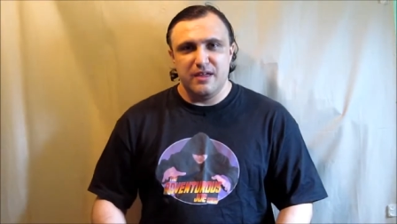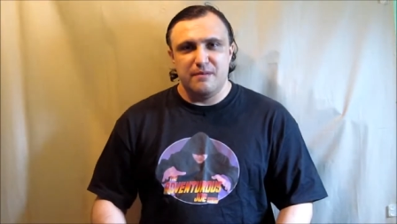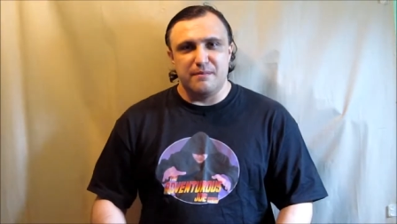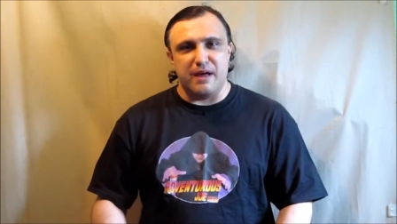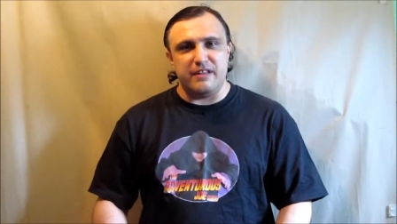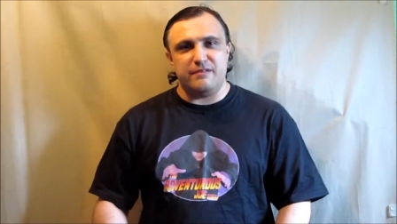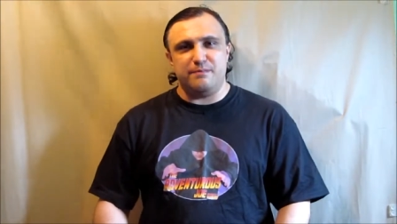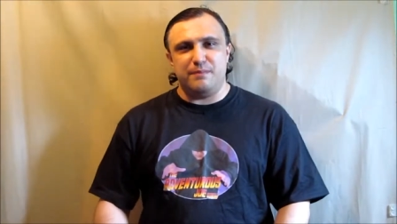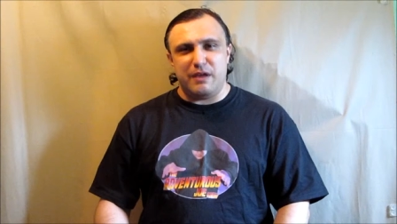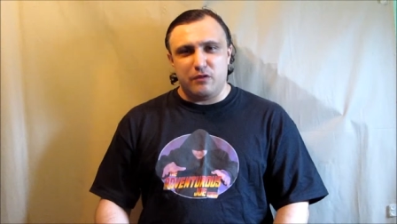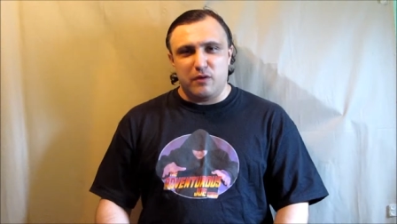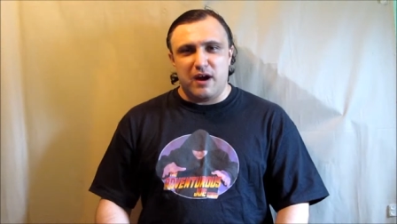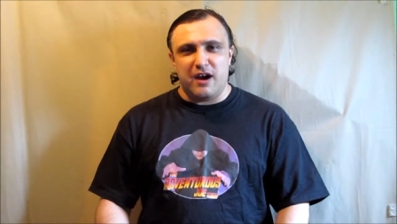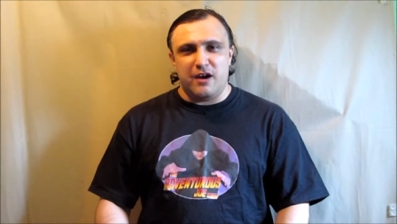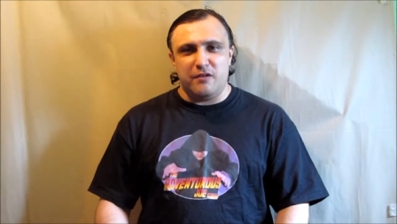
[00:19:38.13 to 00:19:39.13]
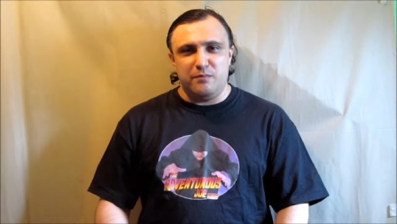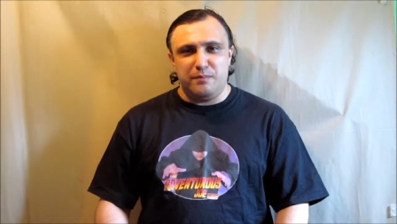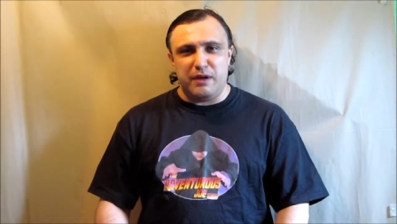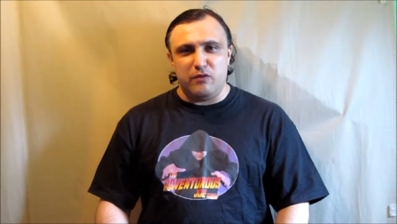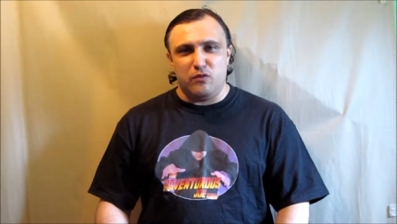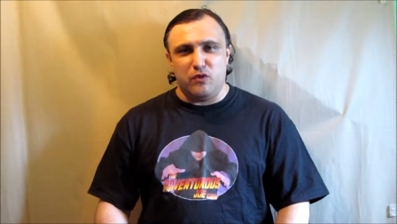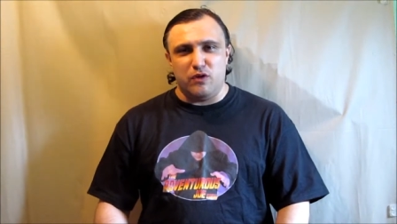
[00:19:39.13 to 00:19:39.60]
But be warned,
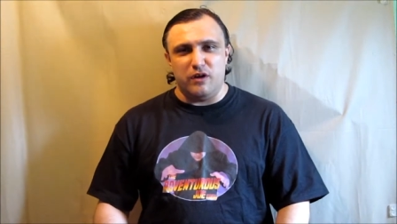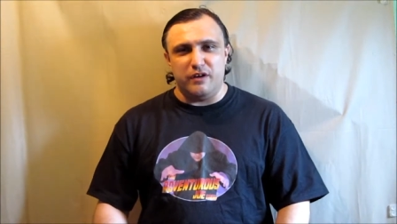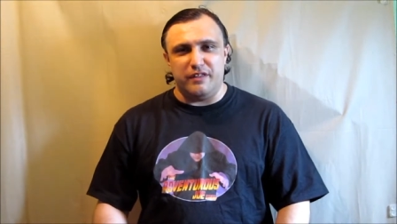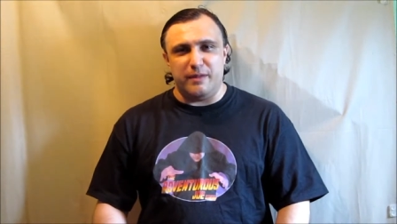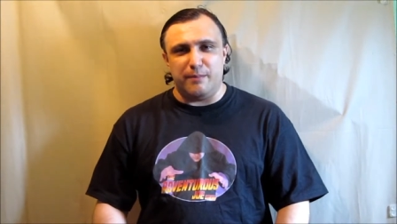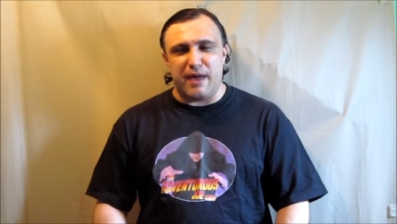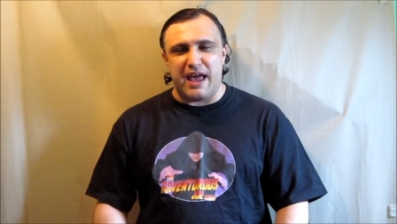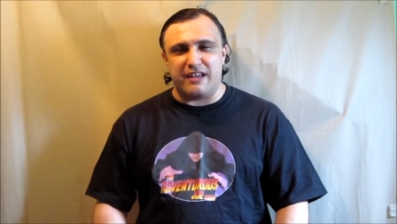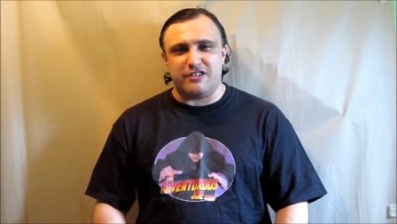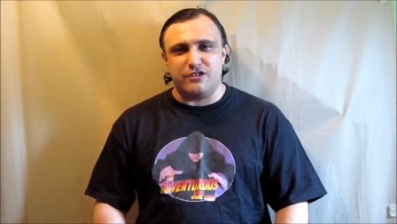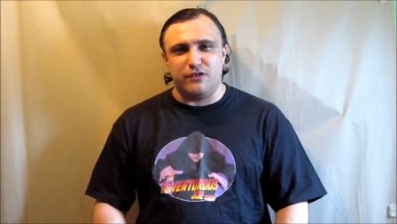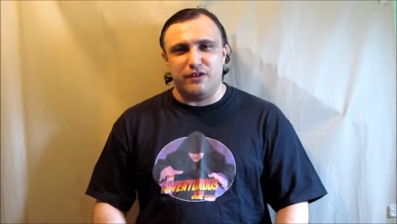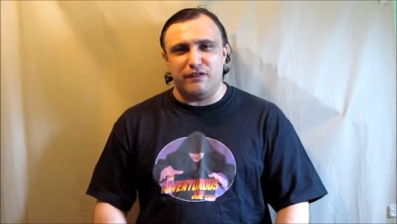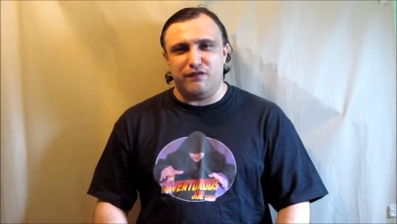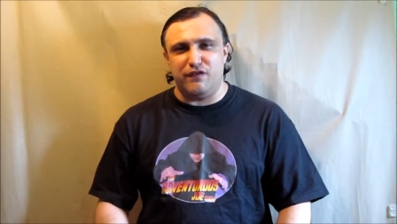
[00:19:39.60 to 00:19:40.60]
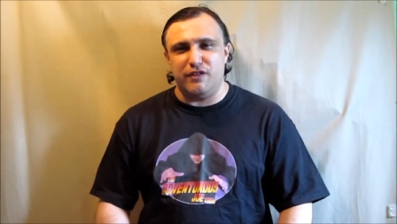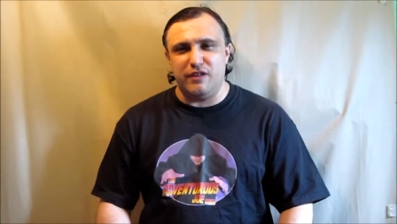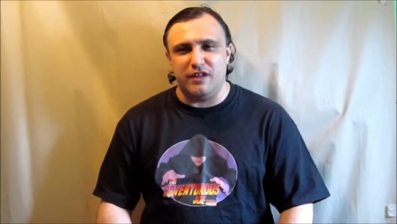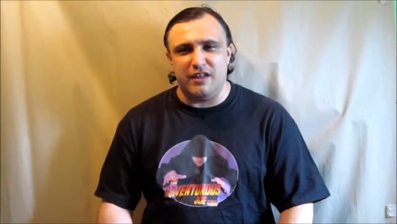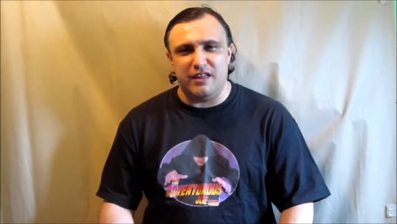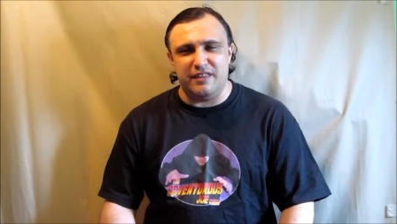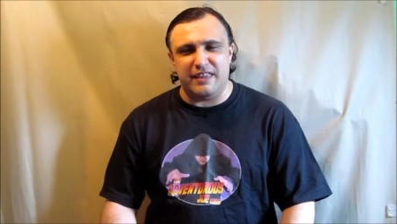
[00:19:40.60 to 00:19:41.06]
the backstory for
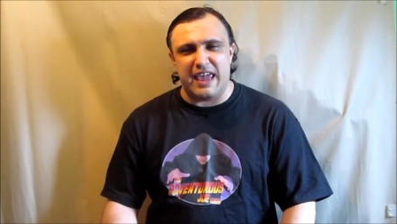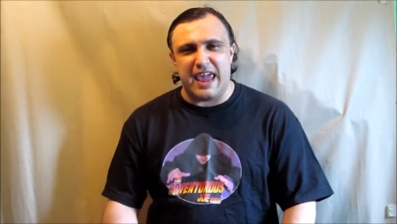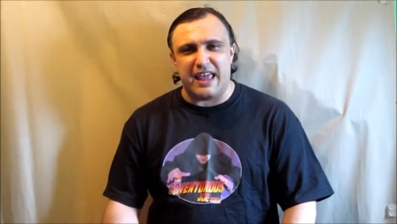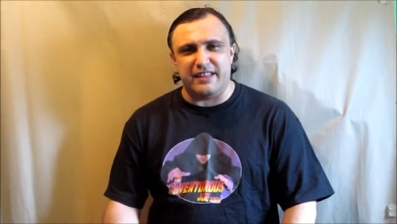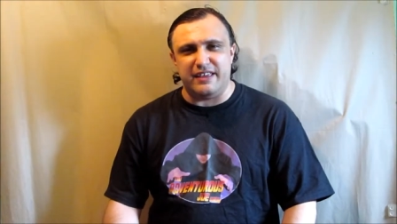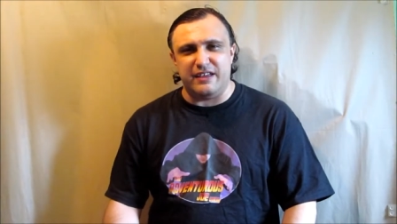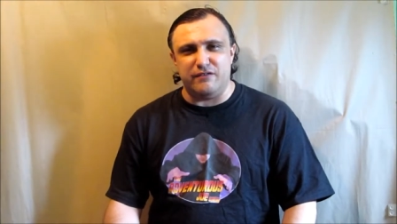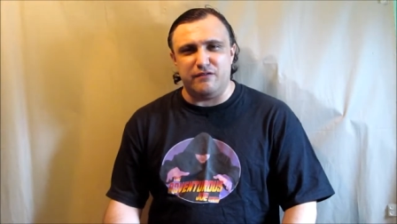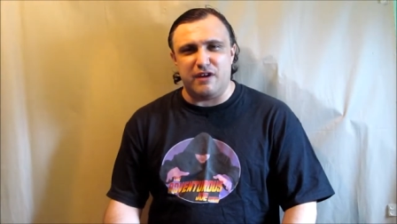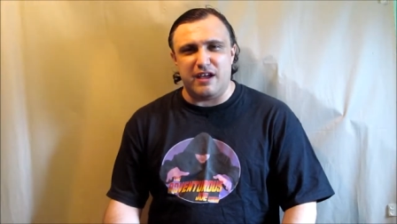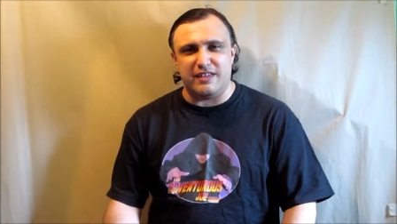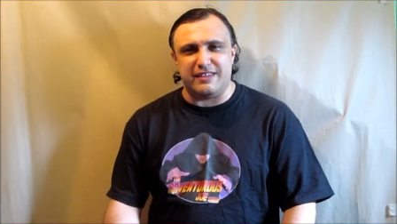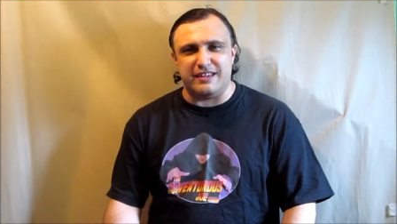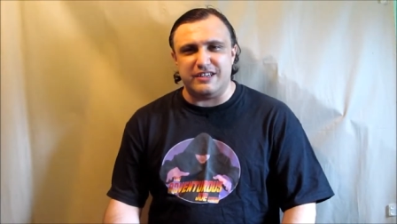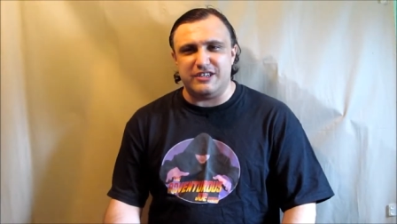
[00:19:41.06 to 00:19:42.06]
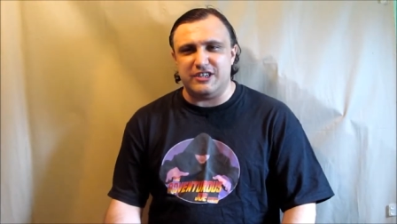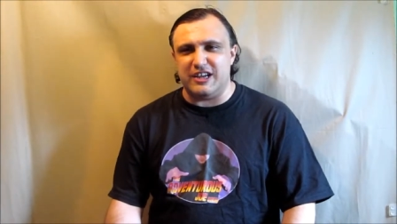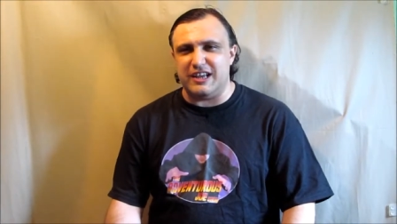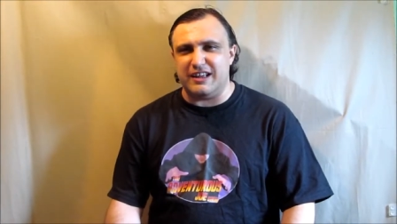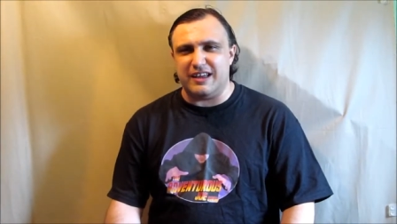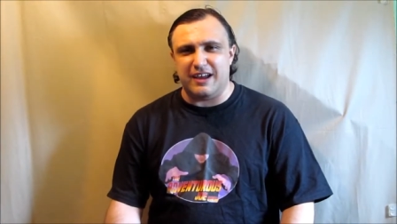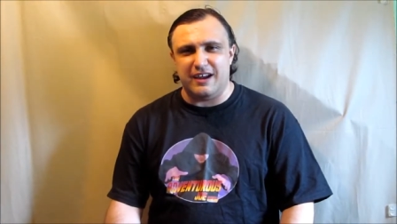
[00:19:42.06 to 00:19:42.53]
the alien race and
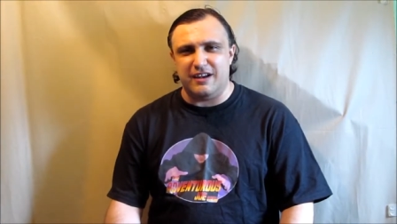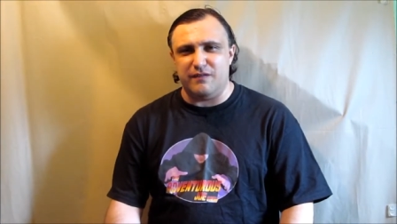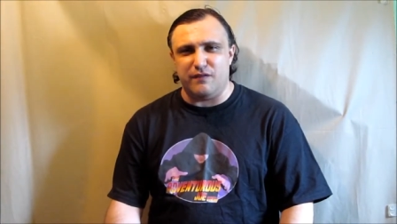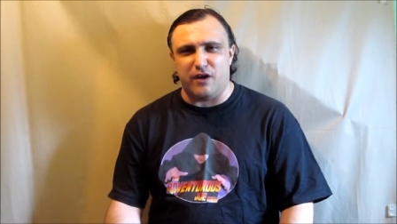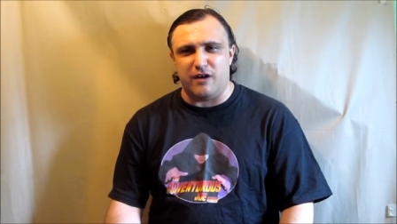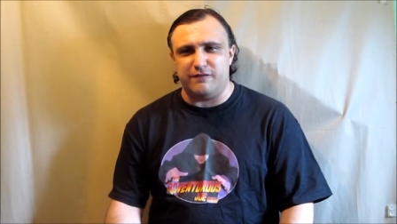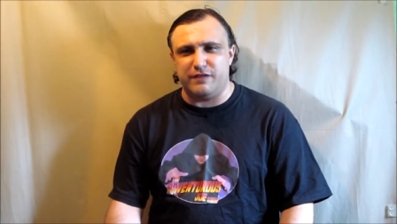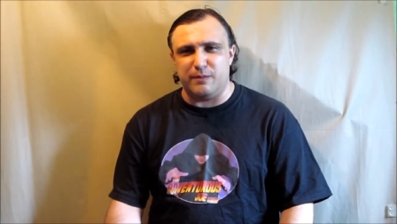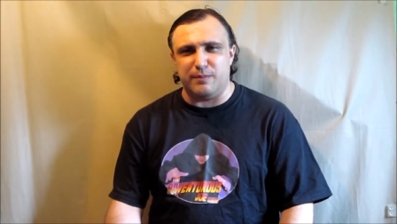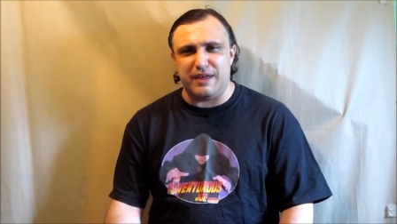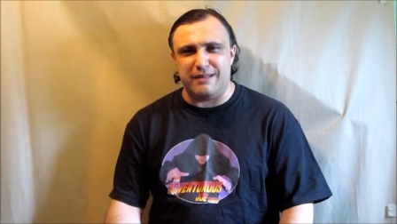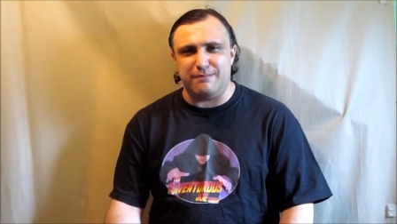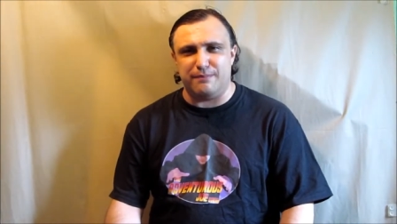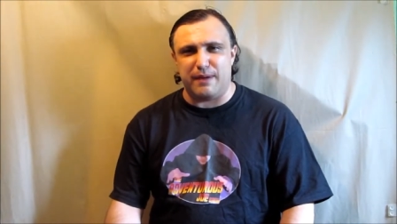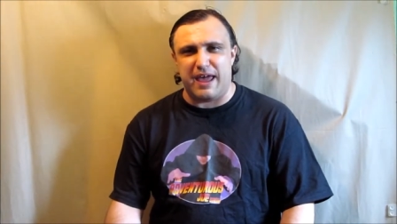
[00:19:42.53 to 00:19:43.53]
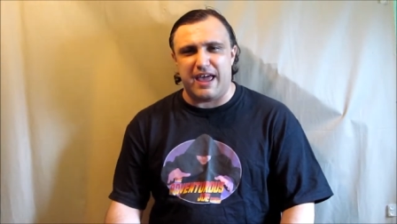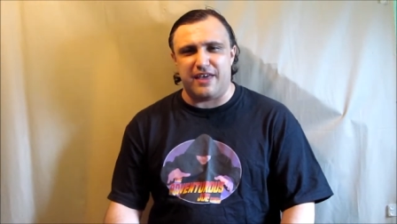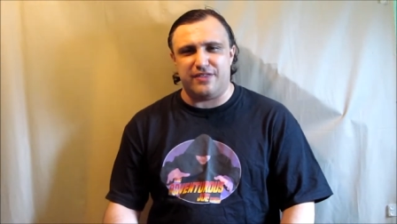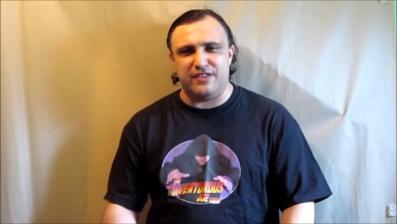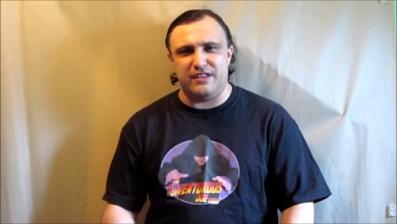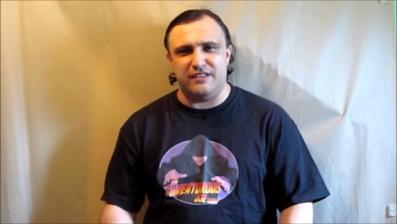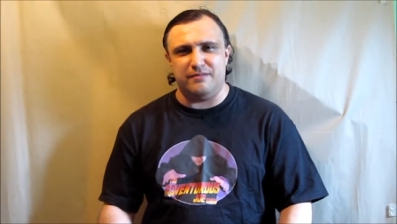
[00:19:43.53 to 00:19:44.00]
shit, kind of off the beaten
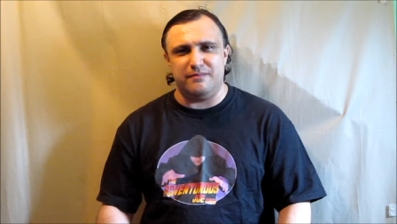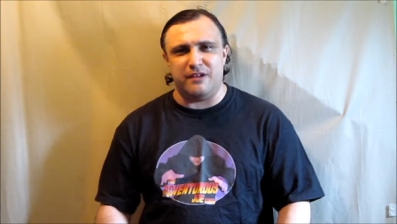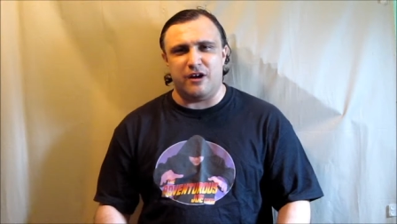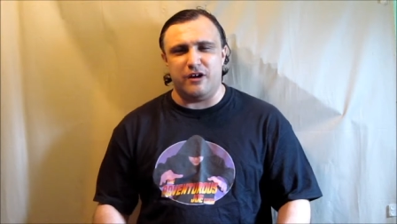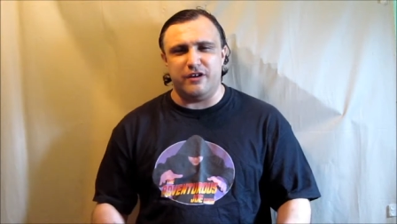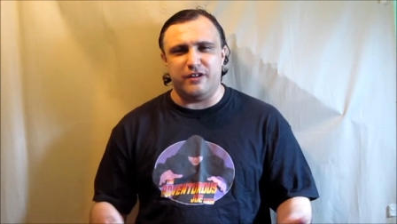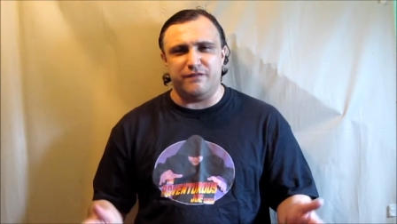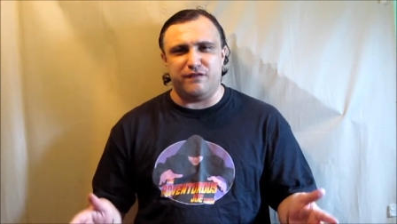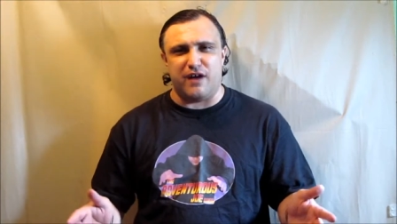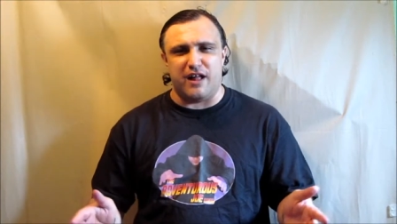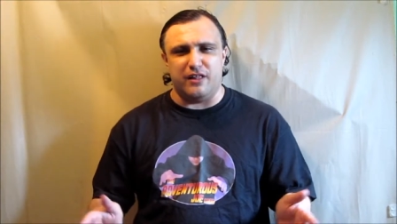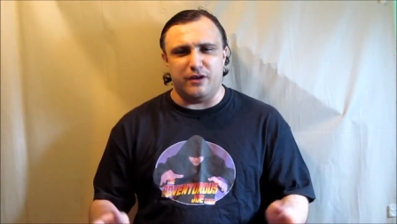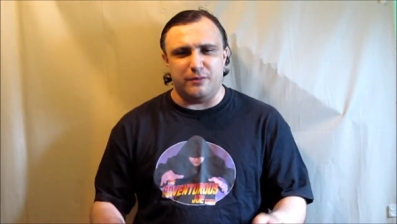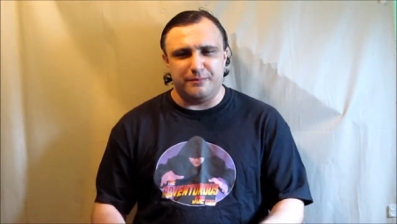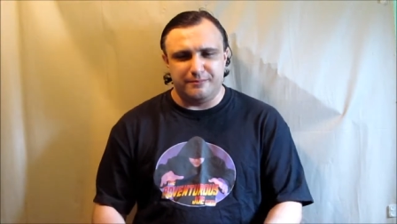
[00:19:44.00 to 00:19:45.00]
path and hard to follow.